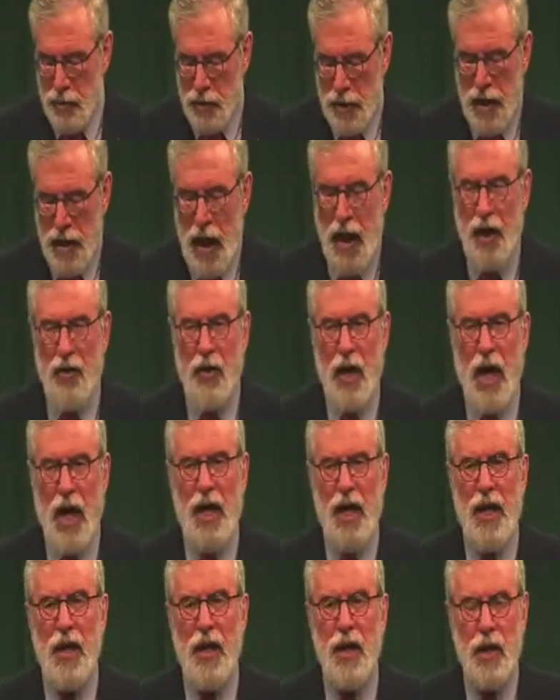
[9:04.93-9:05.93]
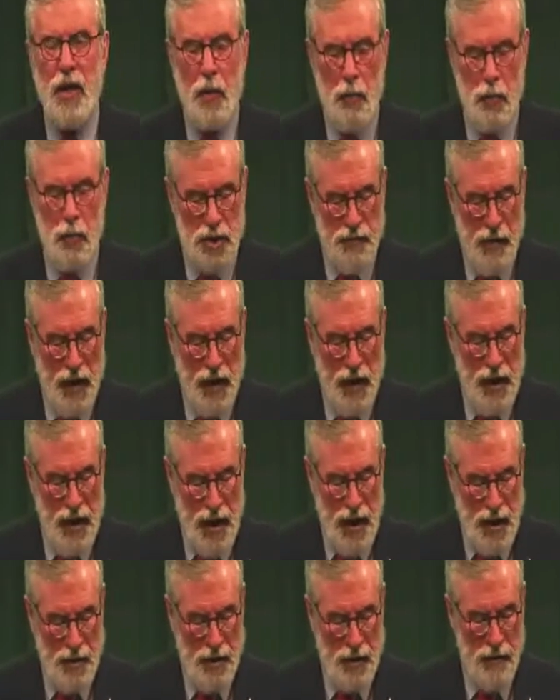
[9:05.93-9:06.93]
The IRA was very
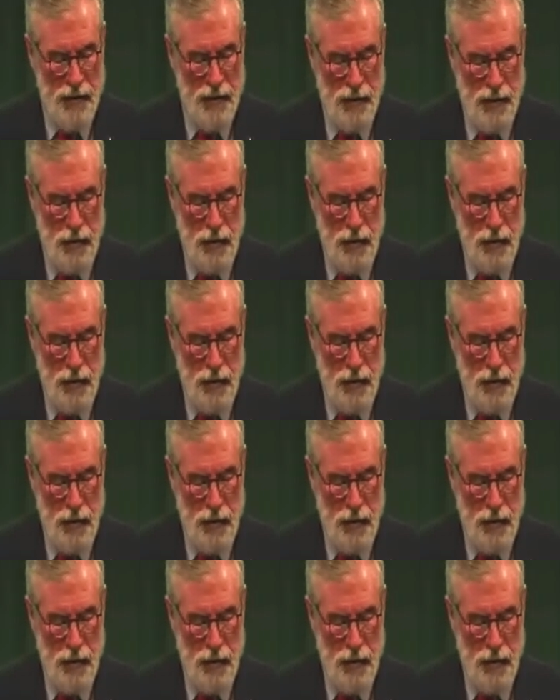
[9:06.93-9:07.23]
active.